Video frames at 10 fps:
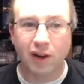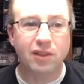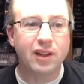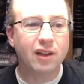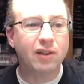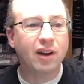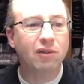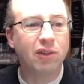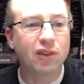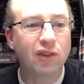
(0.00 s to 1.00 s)
I think I've got a
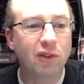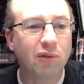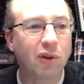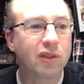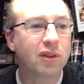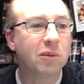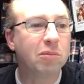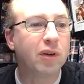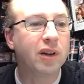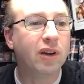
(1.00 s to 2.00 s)
flesh tone for it. It's going to be
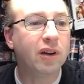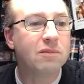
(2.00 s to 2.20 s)
pretty good.